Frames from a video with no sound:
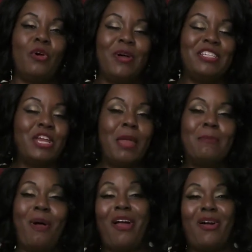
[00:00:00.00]
going to
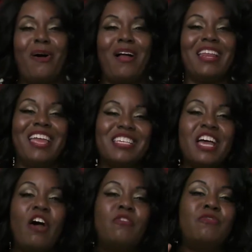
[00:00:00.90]
embark on
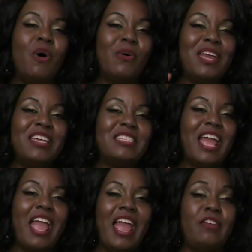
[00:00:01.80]
is
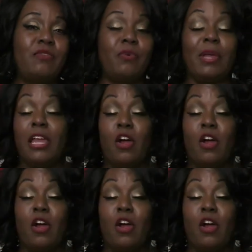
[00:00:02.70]
Focused and Free.